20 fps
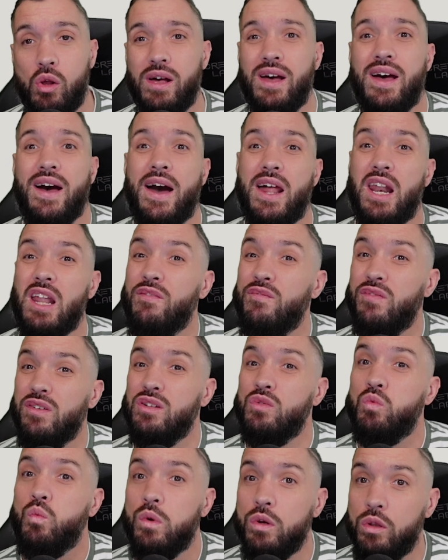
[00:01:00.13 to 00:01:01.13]
and if it
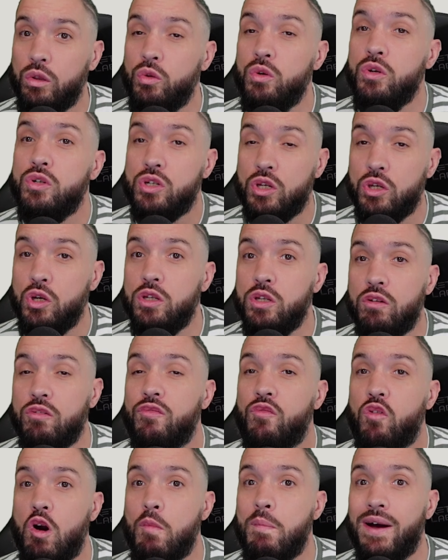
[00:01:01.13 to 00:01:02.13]
looks good and
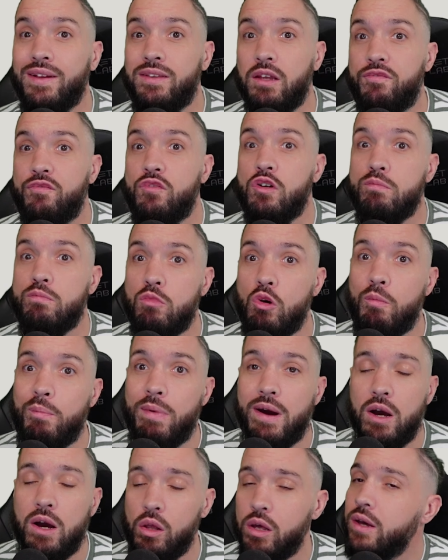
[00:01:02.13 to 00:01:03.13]
formatted for
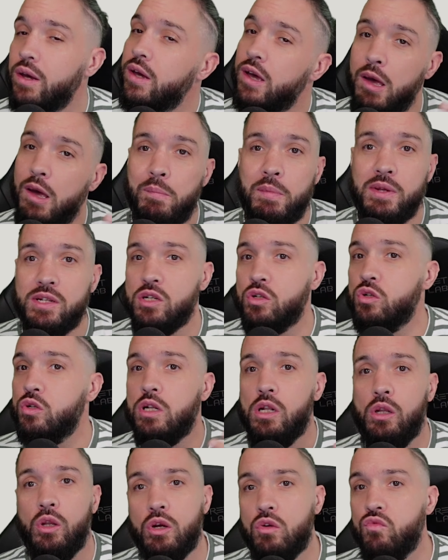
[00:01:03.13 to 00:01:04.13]
mobile, it means it's going to
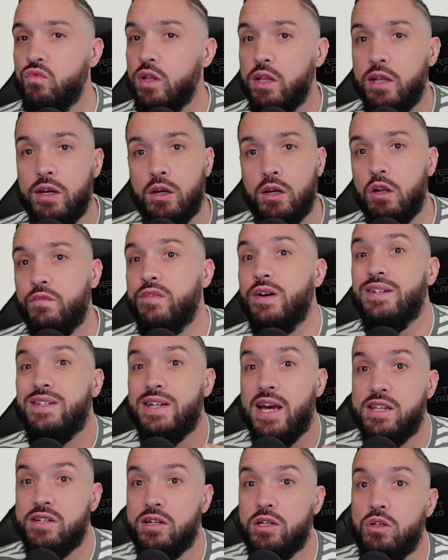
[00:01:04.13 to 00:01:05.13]
look really good for
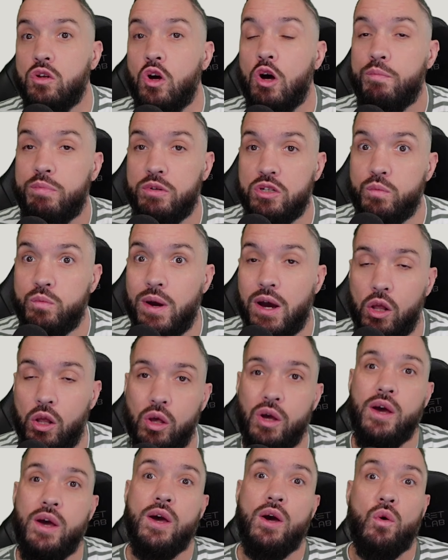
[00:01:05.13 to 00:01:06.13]
desktop as well.
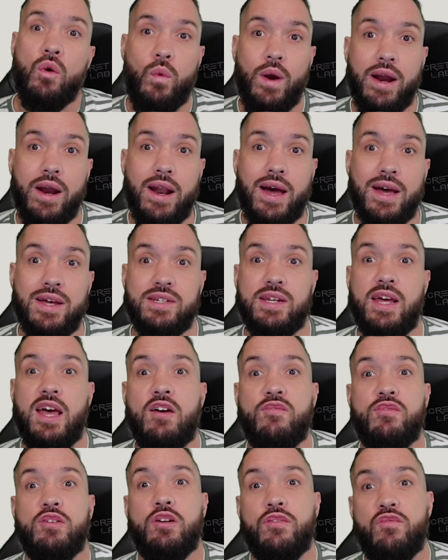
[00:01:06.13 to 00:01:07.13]
Whereas if it's
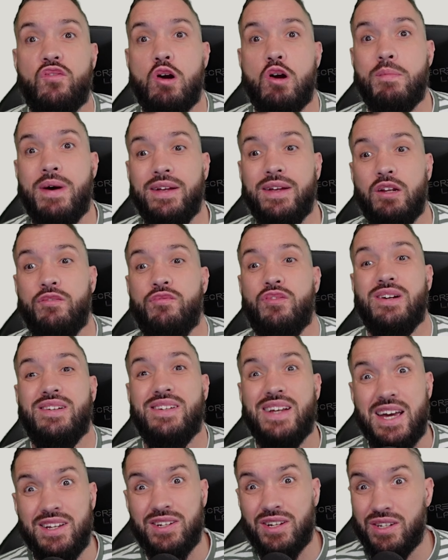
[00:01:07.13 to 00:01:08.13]
formatted for
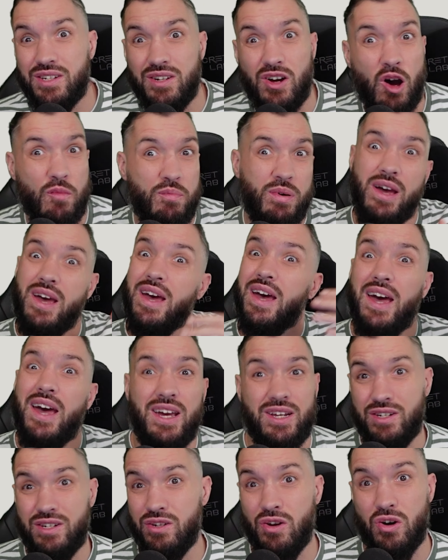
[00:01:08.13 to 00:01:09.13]
desktop, it's
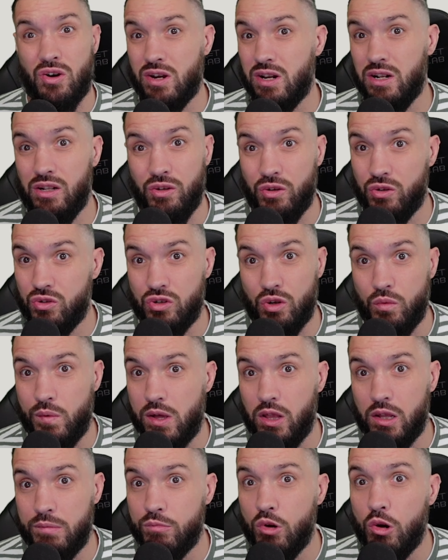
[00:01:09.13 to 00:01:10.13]
not going to look so well on
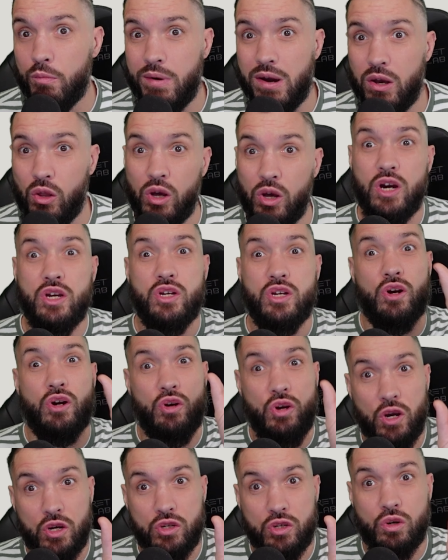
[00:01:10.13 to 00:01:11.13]
mobile. Your
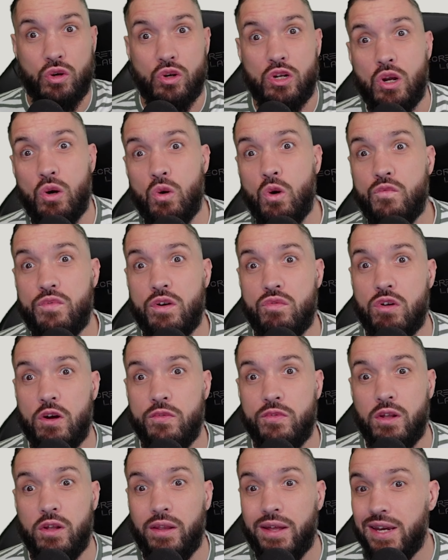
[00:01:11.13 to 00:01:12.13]
hooks are going to overrun the
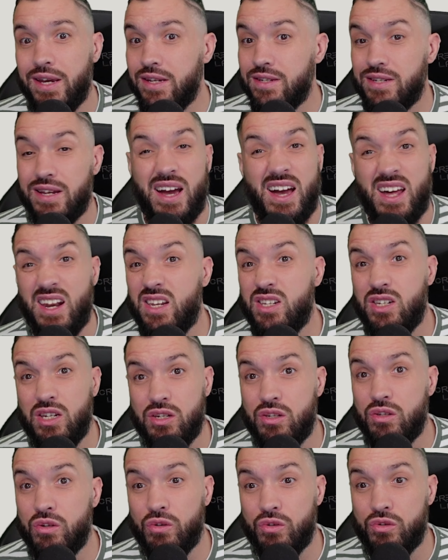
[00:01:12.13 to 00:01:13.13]
lines and it's just
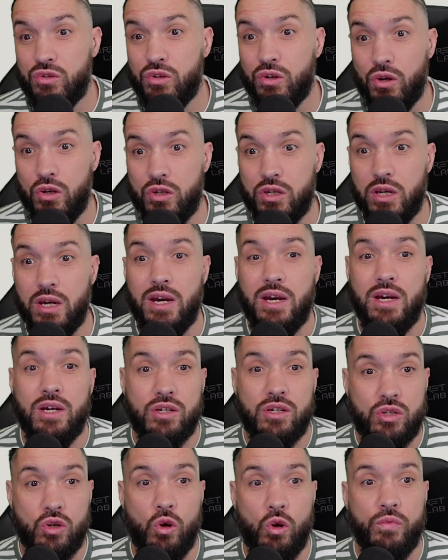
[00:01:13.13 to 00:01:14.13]
not so good.
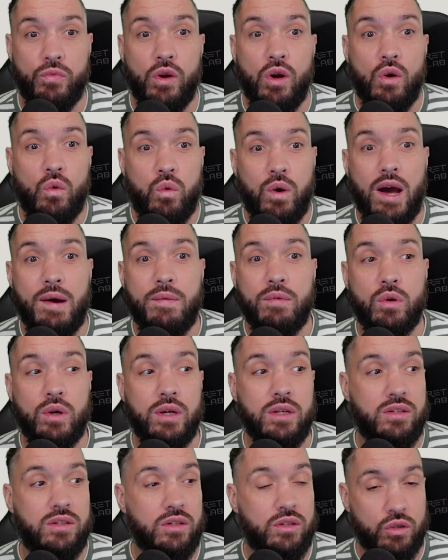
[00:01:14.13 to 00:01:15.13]
So what I'm going to
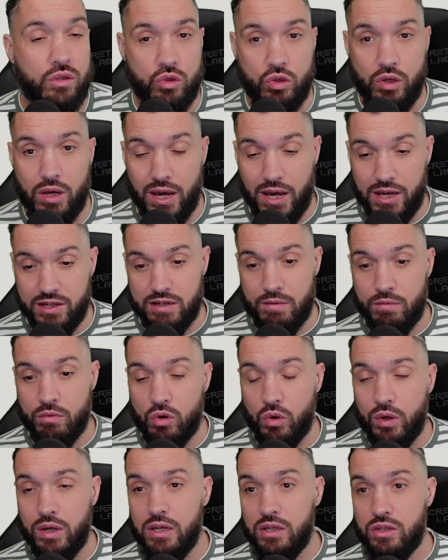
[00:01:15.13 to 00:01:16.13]
do is I'm
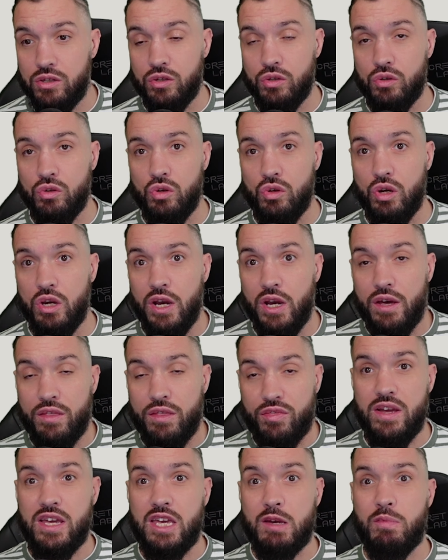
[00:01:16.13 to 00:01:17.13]
going to think
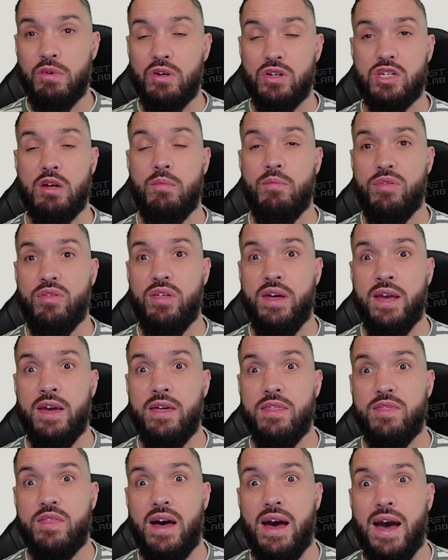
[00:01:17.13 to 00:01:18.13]
about something
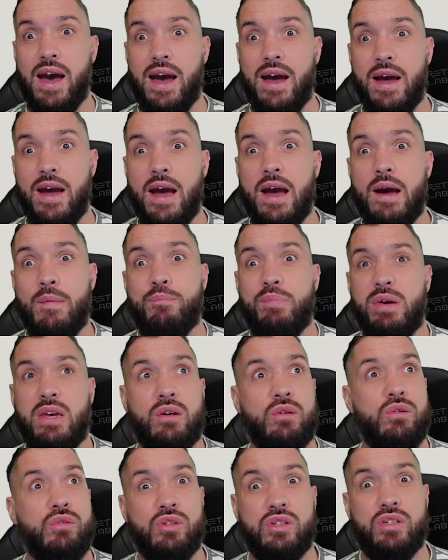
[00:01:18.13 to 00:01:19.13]
that appeals
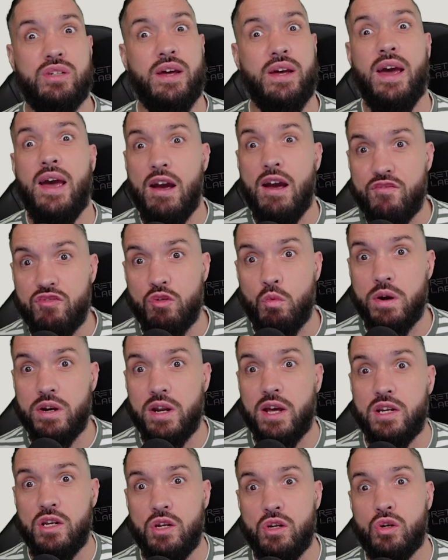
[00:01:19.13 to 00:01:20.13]
to everyone and
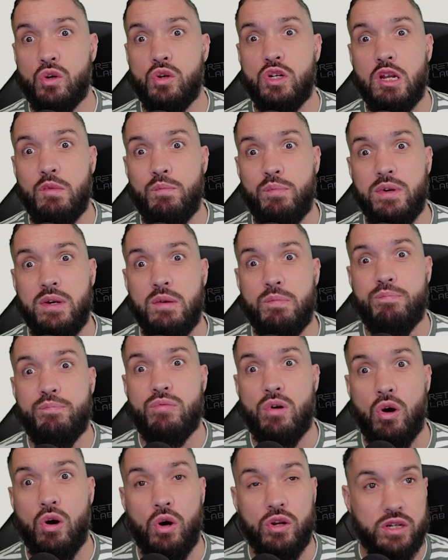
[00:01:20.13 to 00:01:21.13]
is going to be
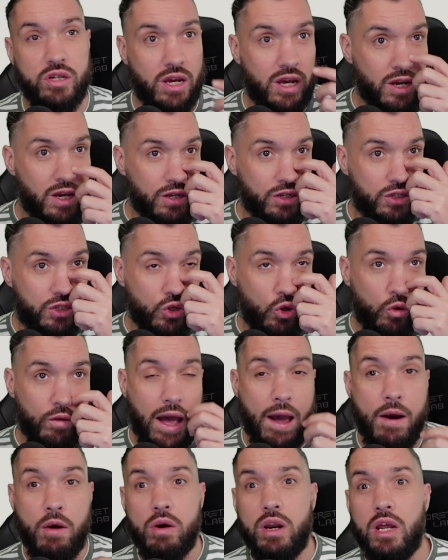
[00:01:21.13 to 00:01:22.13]
broad. So I'm
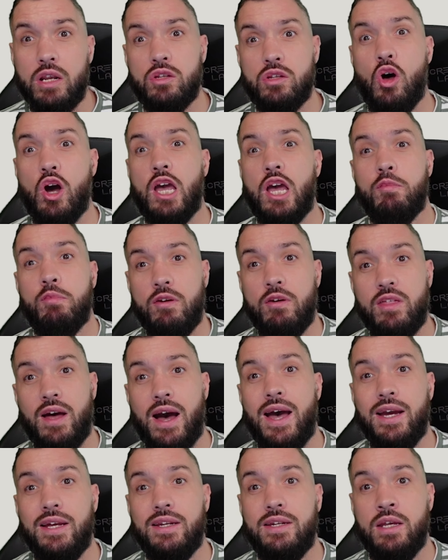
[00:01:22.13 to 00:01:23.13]
going to talk about the
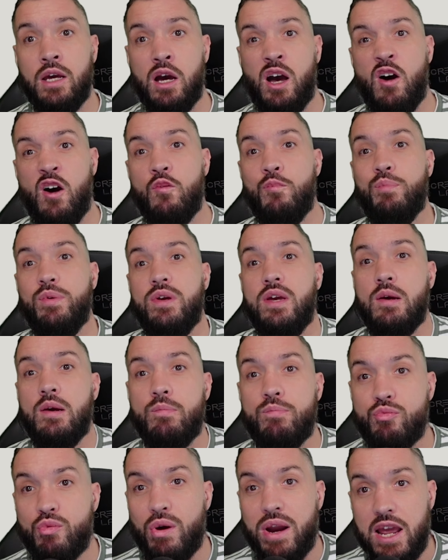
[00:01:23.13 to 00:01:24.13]
idea of being
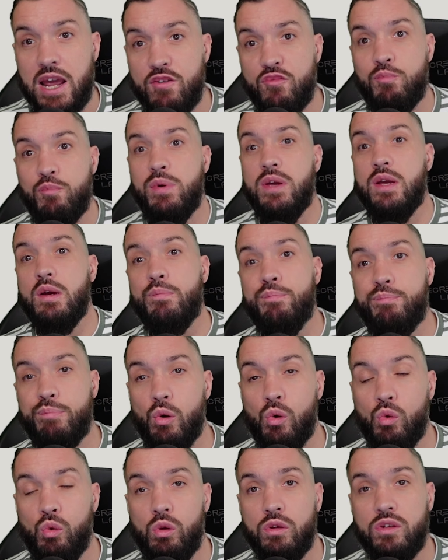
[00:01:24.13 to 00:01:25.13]
brave, being
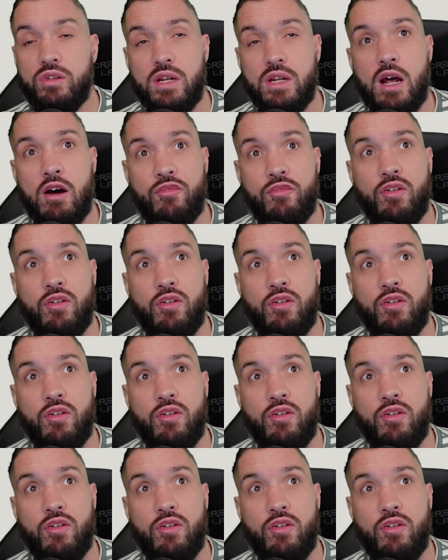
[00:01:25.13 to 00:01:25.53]
bold enough,